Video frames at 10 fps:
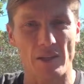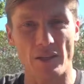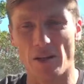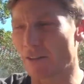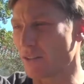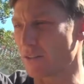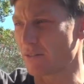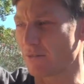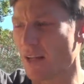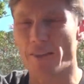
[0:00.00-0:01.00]
you know,
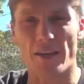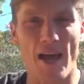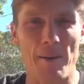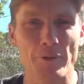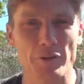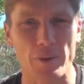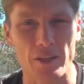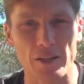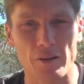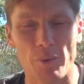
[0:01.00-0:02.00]
just nothing happens
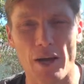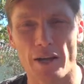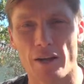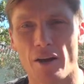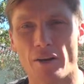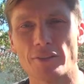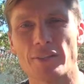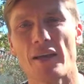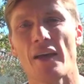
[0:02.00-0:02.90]
with it, away it goes.